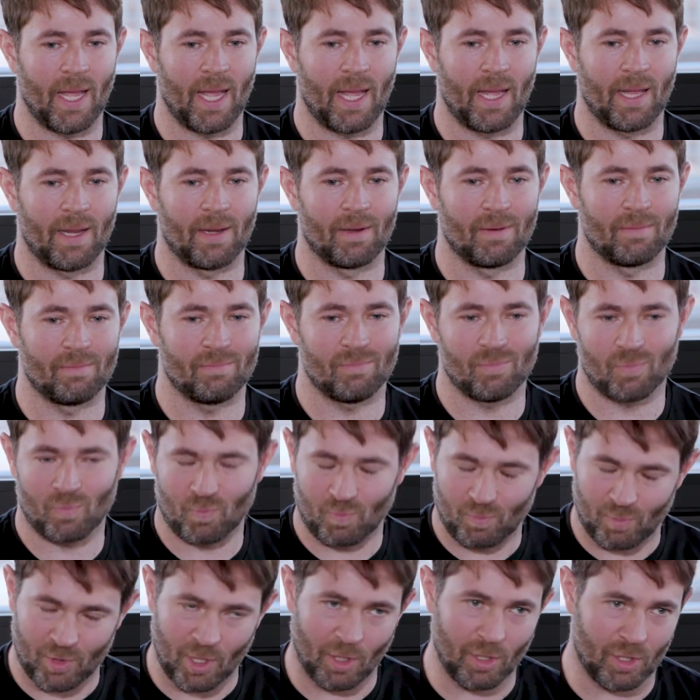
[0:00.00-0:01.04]
And
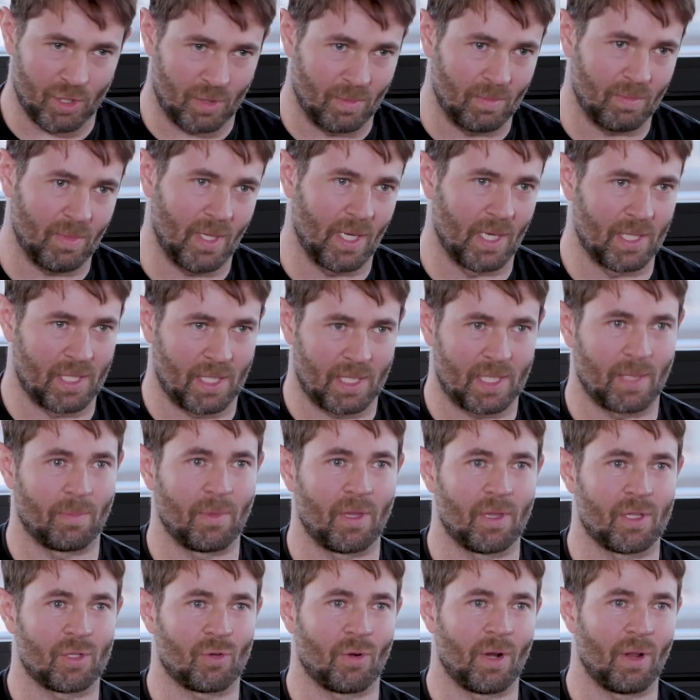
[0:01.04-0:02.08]
so it isn't
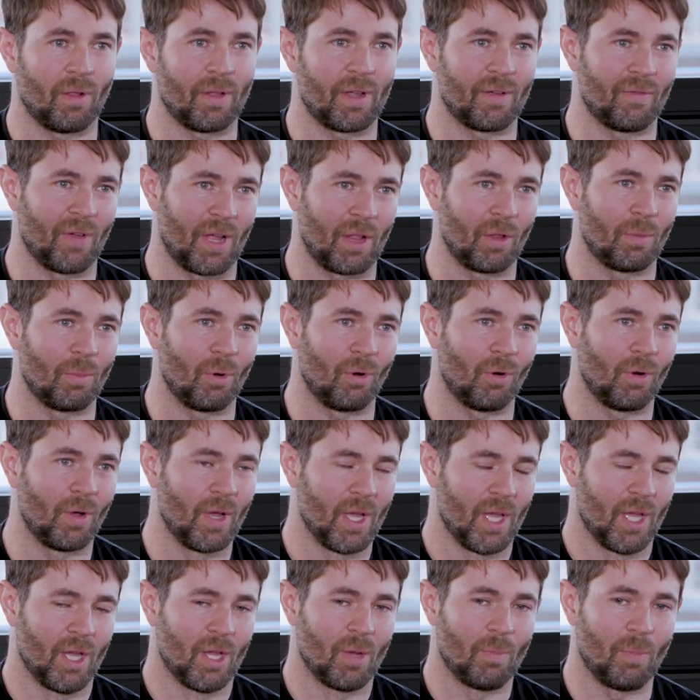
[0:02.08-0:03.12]
something that's readily
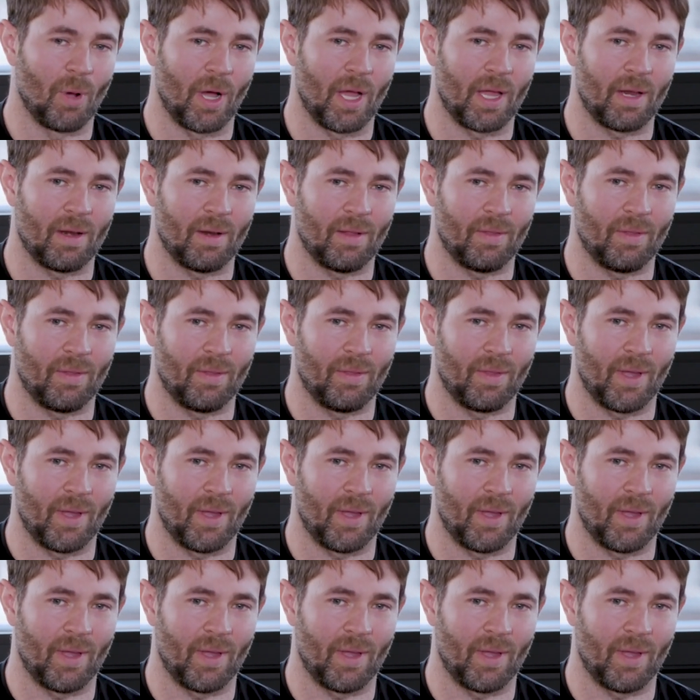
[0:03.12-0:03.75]
available, but